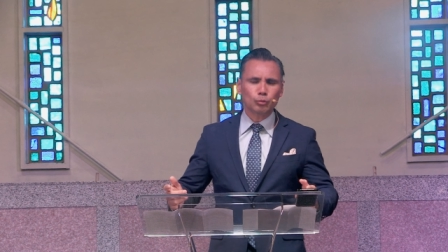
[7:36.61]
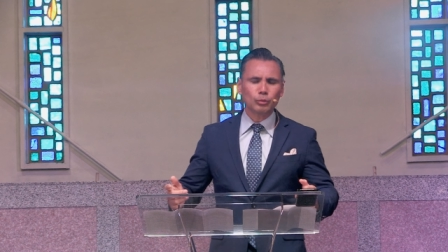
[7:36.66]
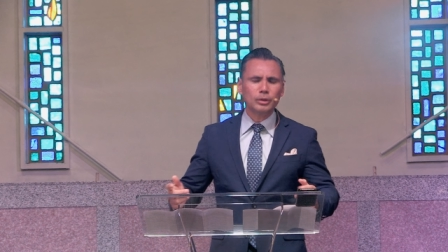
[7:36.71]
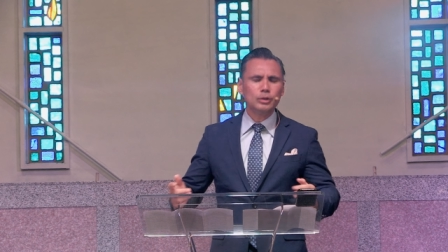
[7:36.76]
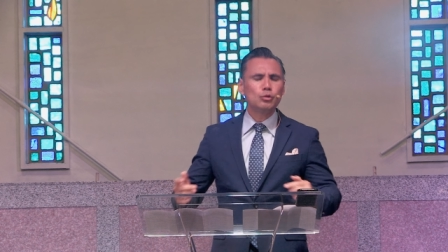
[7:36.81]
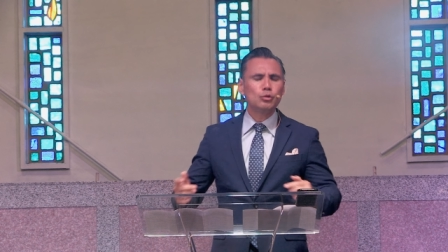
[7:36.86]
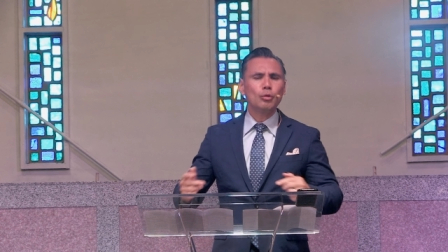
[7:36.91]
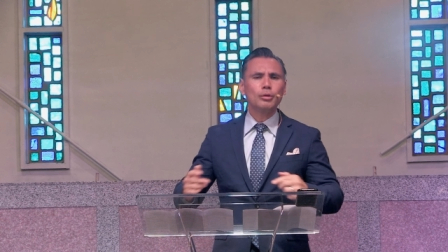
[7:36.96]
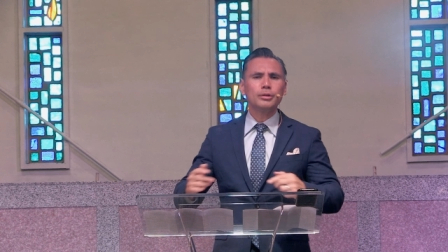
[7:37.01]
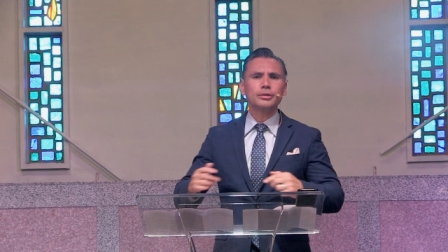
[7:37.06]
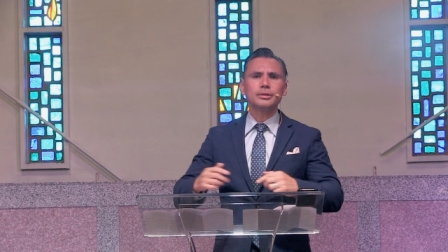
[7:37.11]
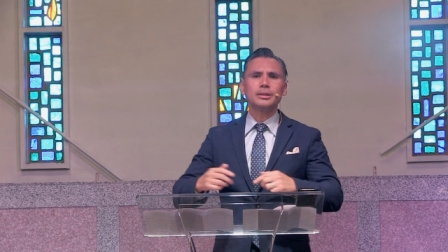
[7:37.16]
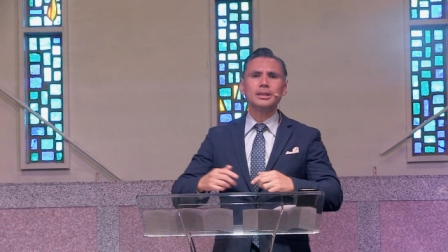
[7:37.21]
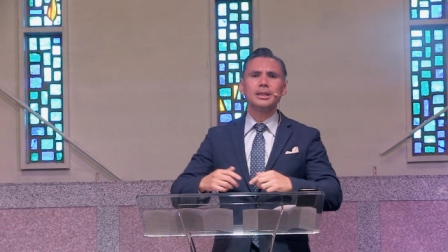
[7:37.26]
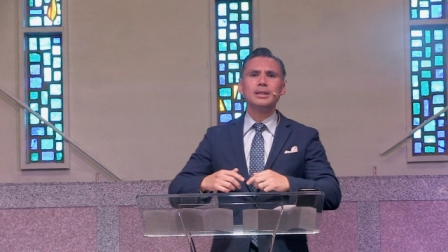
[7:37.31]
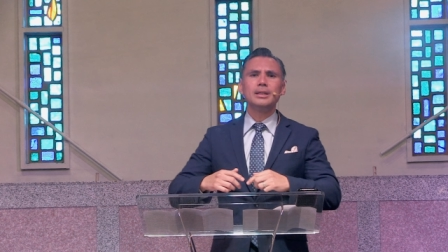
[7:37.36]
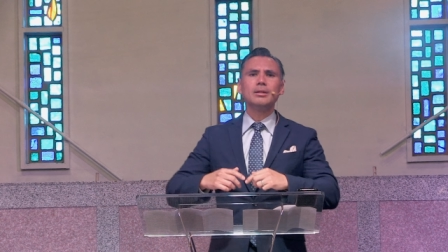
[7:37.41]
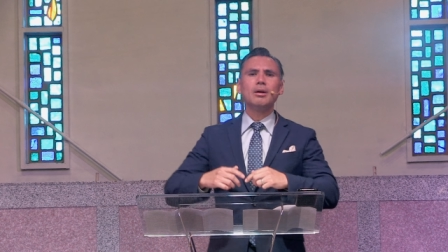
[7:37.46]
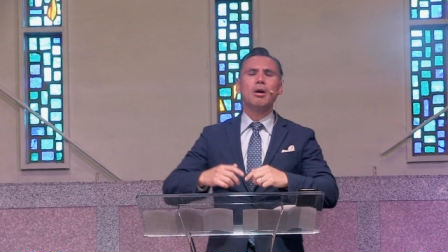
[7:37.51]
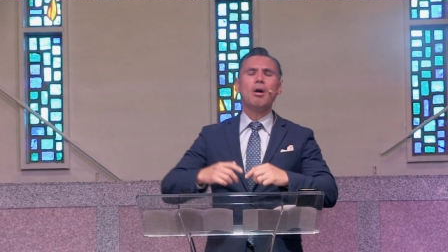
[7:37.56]
Rejoice
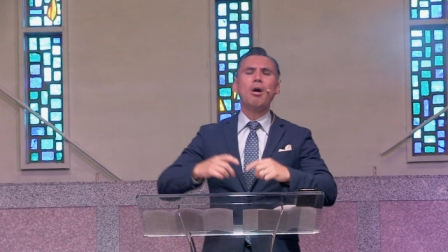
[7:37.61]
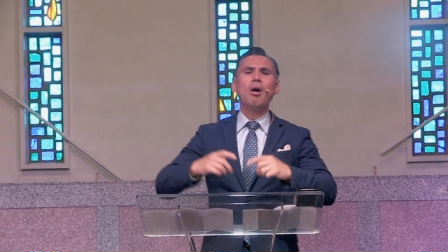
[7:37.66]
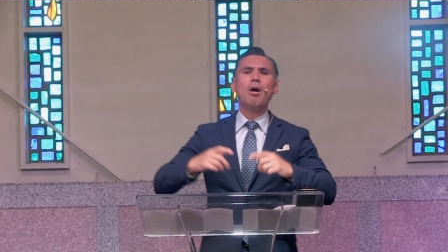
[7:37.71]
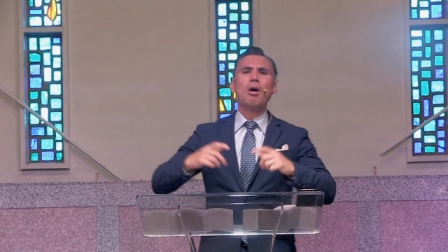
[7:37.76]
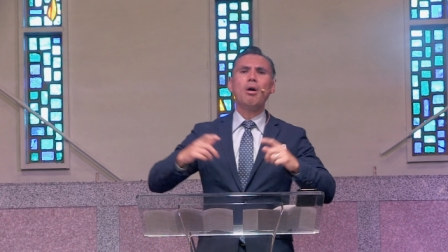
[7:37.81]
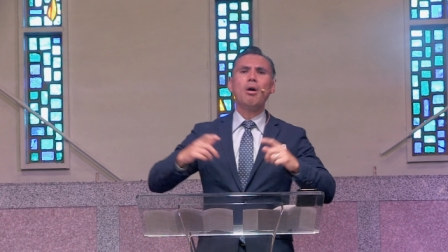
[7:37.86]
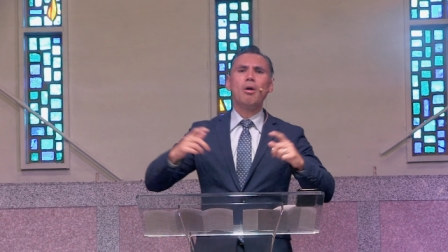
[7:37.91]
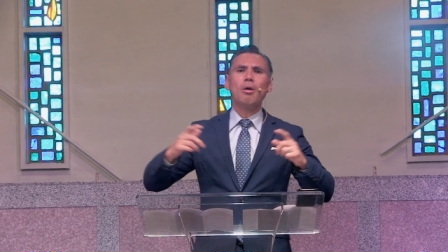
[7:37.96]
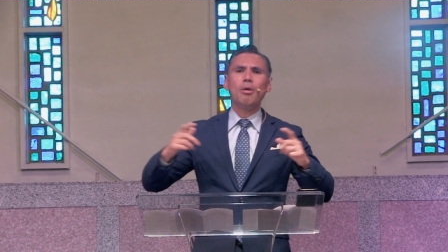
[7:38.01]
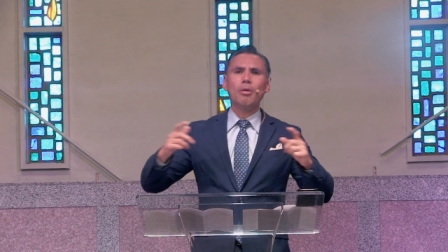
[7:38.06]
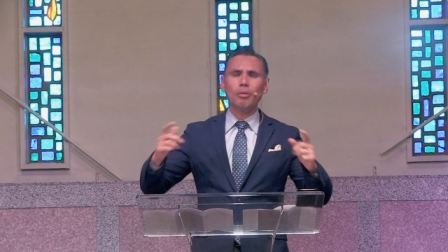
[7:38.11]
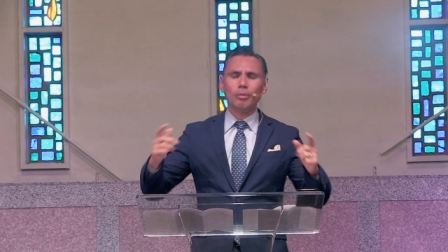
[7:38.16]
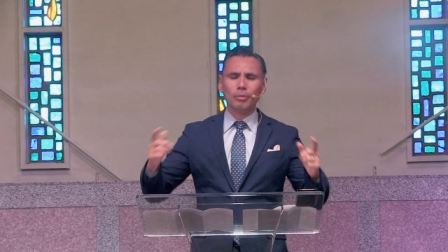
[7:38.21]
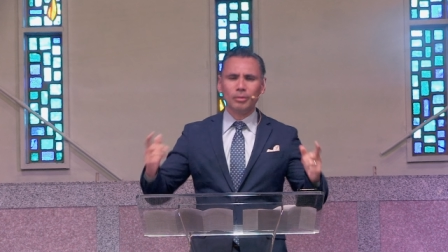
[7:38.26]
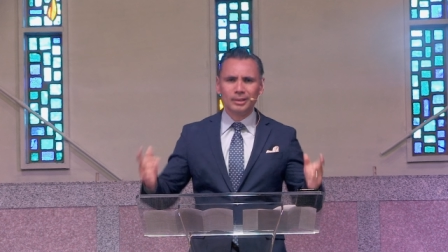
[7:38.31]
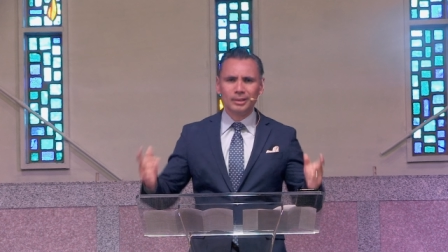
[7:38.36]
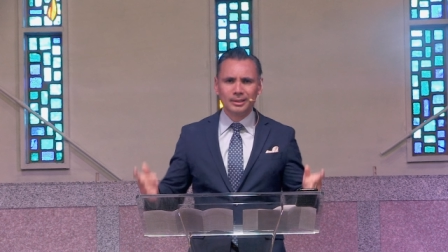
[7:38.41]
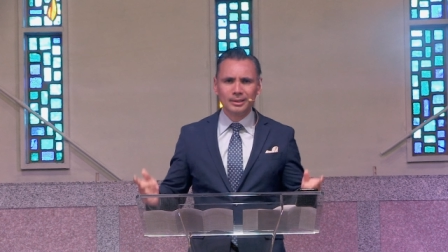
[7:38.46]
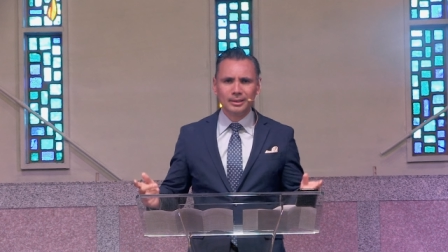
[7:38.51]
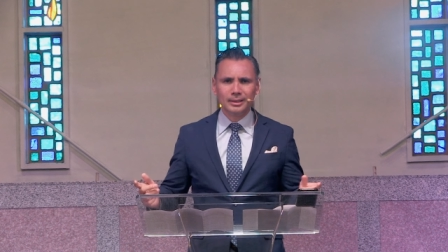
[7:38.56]
in all
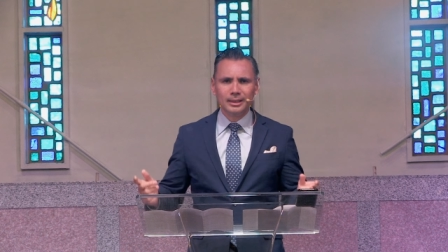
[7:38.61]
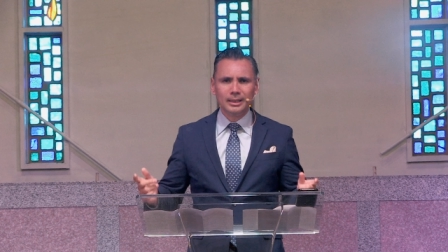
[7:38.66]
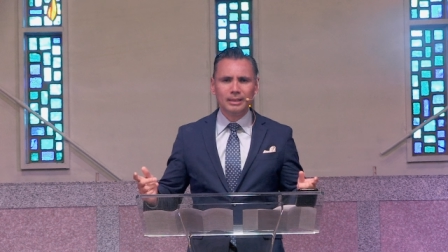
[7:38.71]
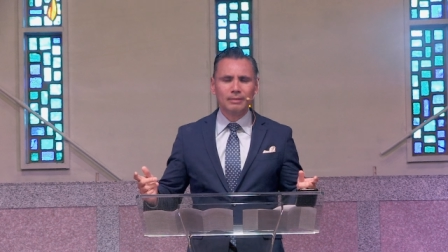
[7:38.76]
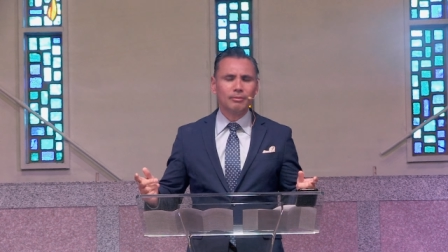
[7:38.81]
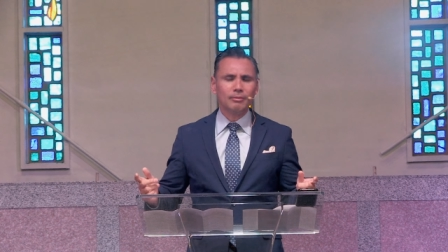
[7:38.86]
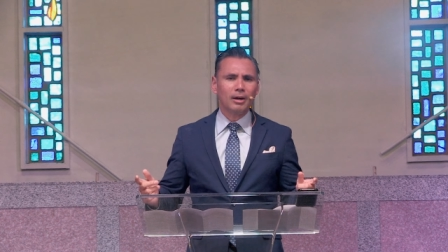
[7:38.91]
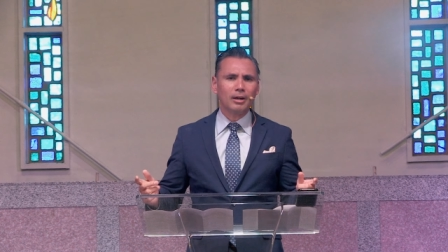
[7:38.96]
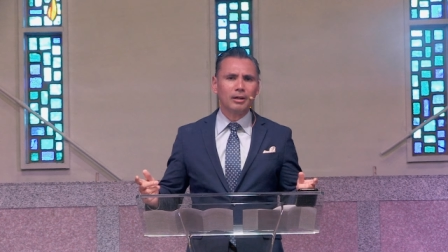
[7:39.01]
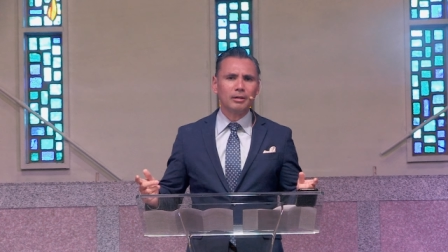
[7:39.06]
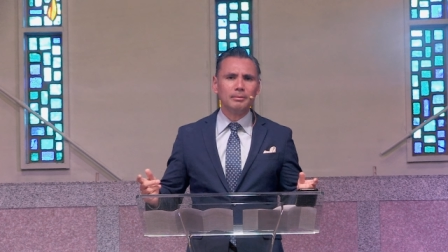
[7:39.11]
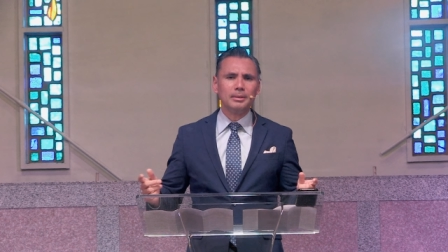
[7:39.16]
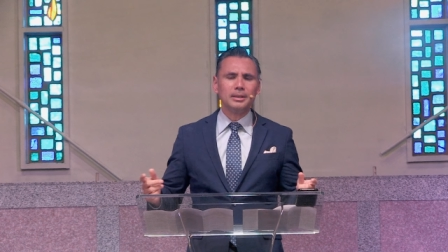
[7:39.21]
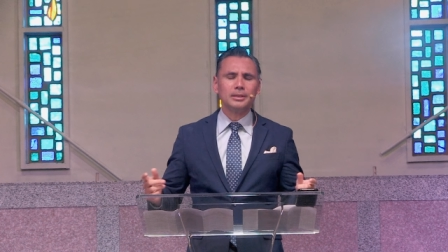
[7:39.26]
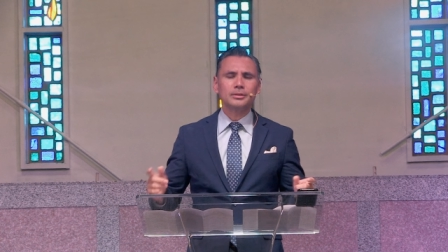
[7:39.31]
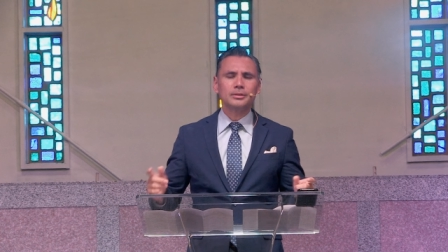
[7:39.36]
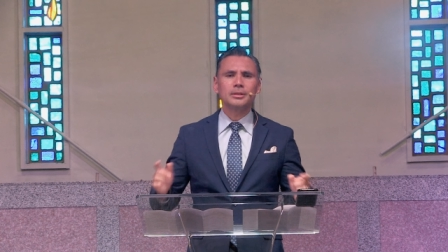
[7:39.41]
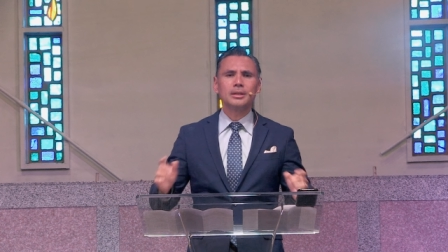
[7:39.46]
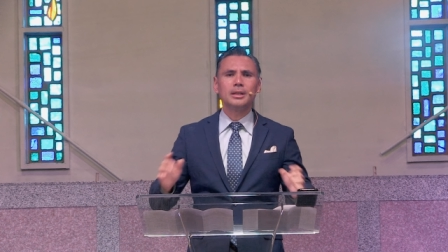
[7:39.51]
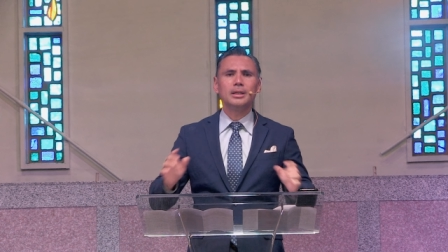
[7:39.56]
environments.